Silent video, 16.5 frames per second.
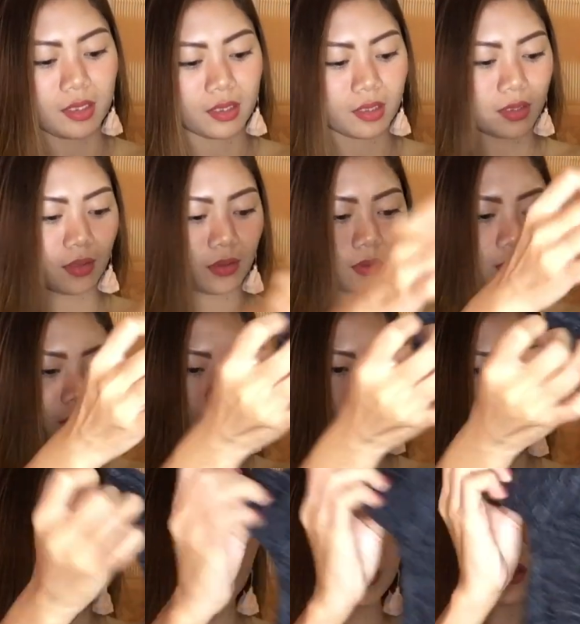So,
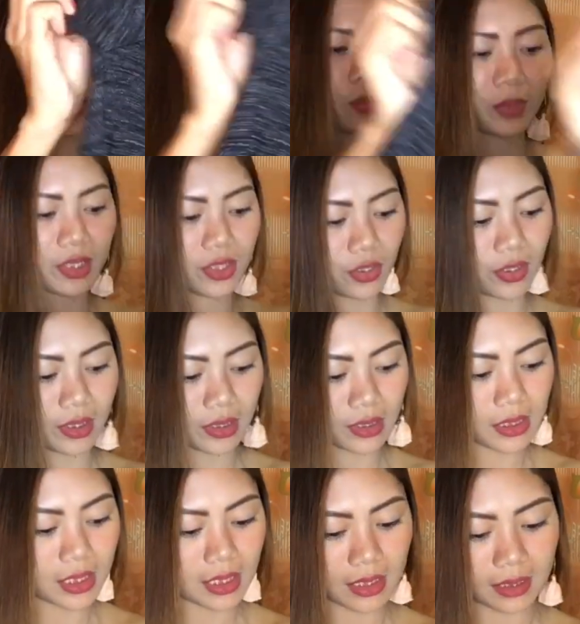it's a Tommy
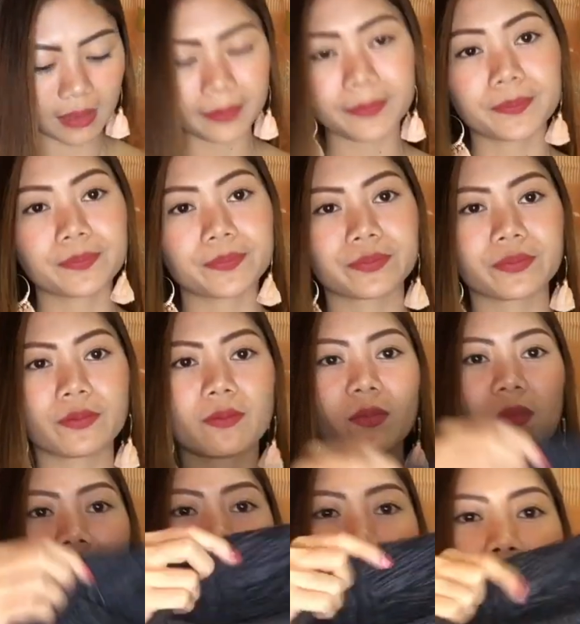jeans.
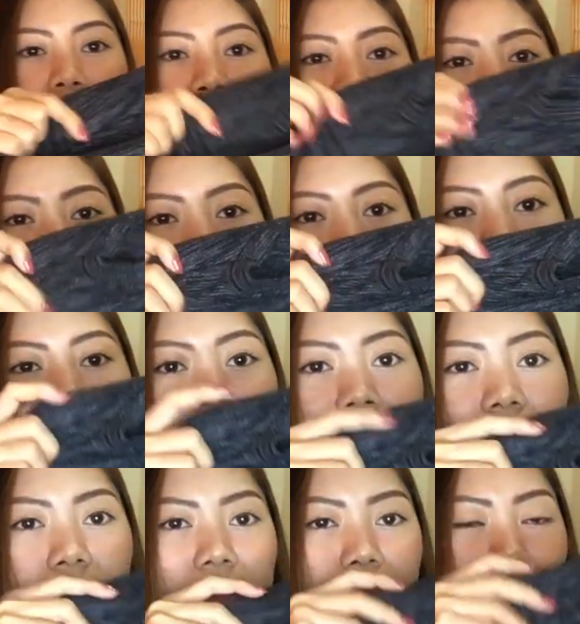Ito yung front
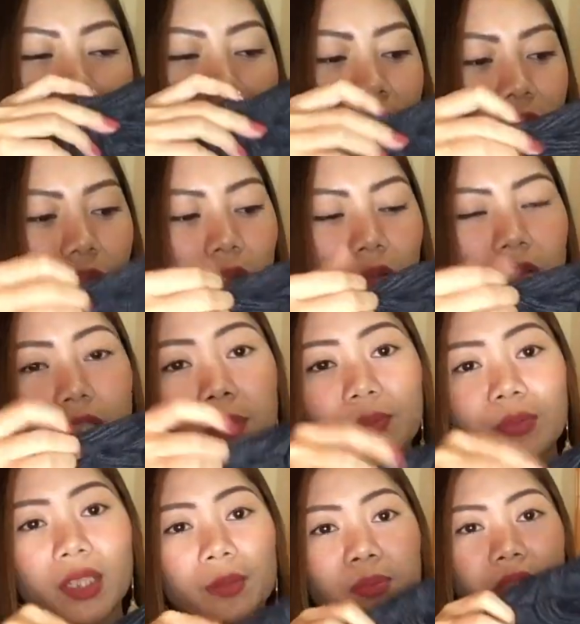niya. So, crop
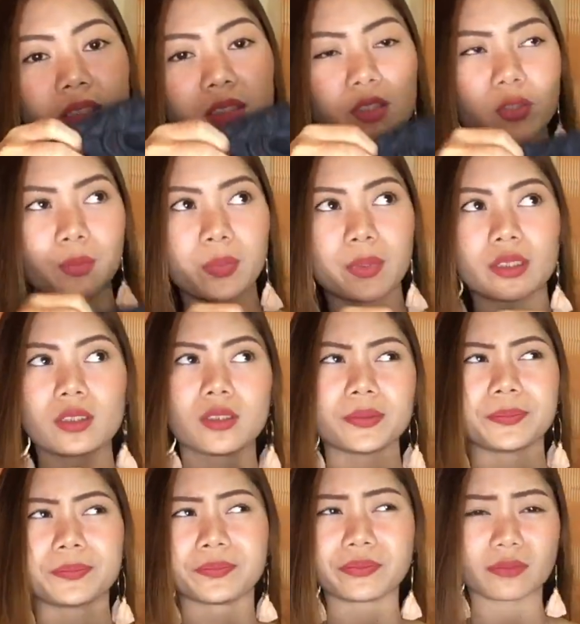top din to,
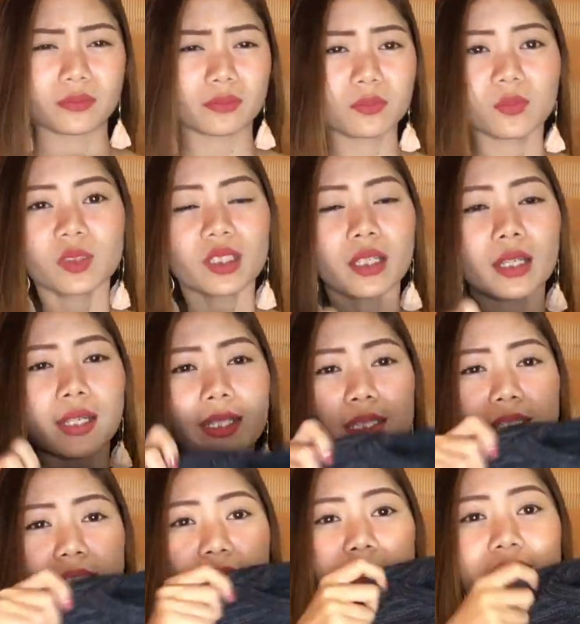pero
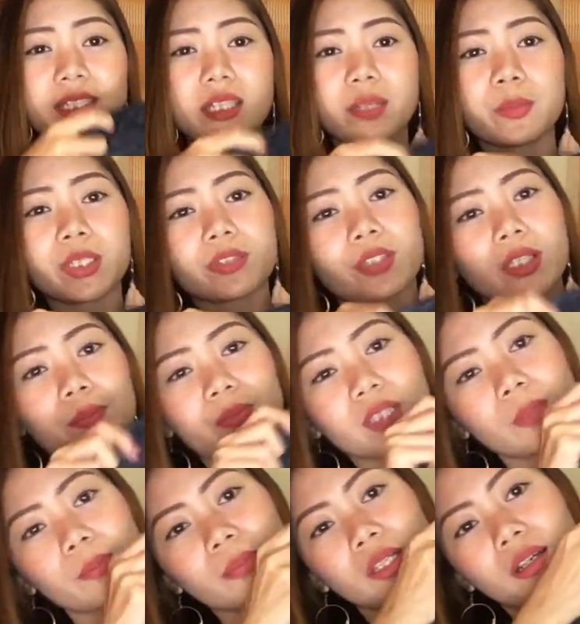it's a semi-crop
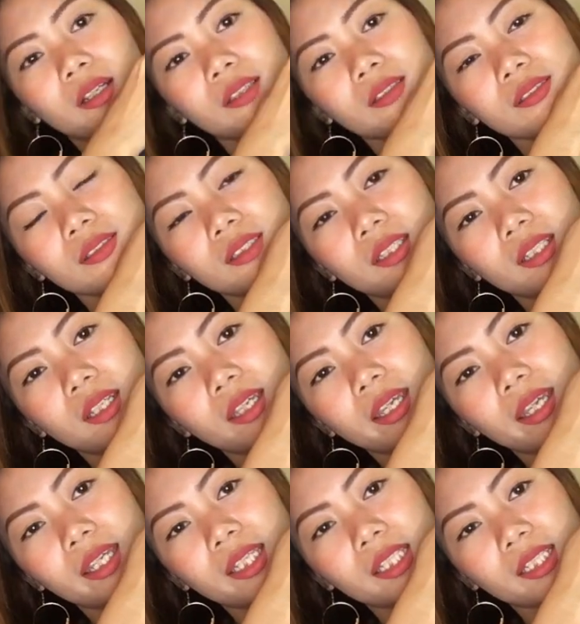top lang.
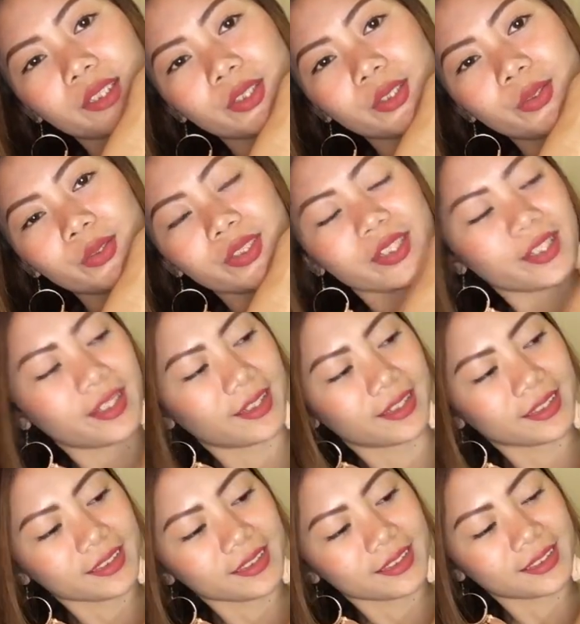And ang cute
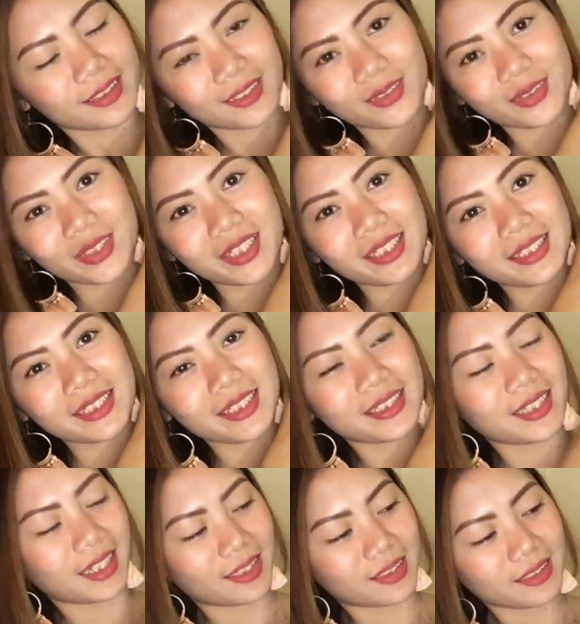niya.
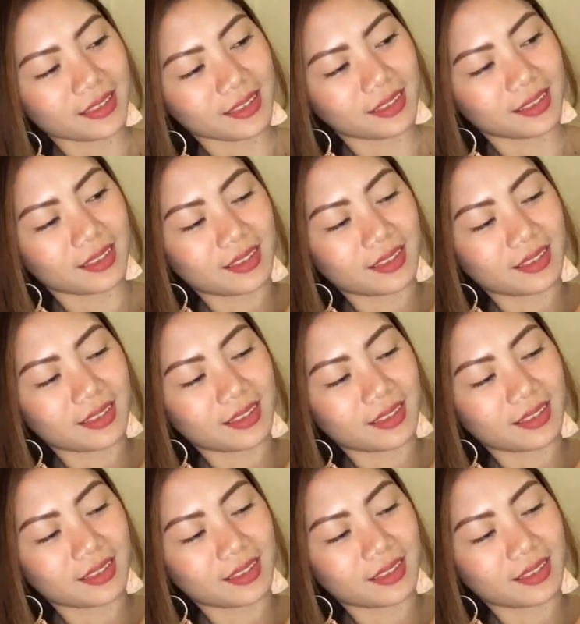Magnitignan.